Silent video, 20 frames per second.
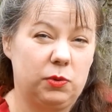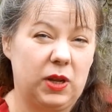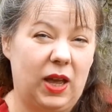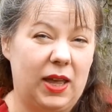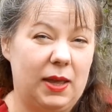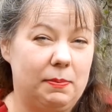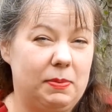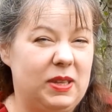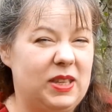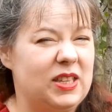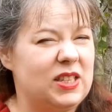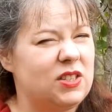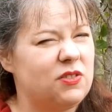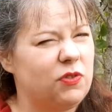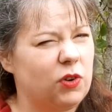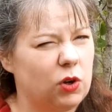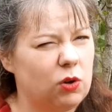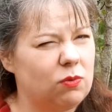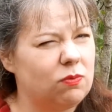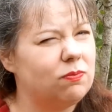diabetes
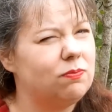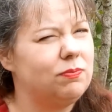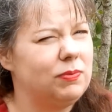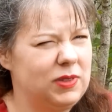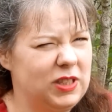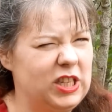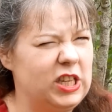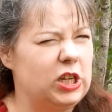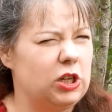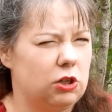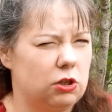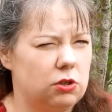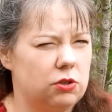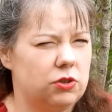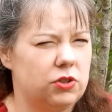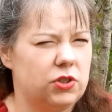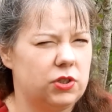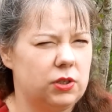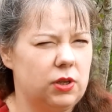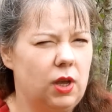for
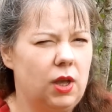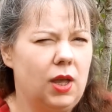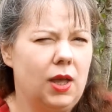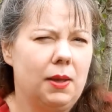years,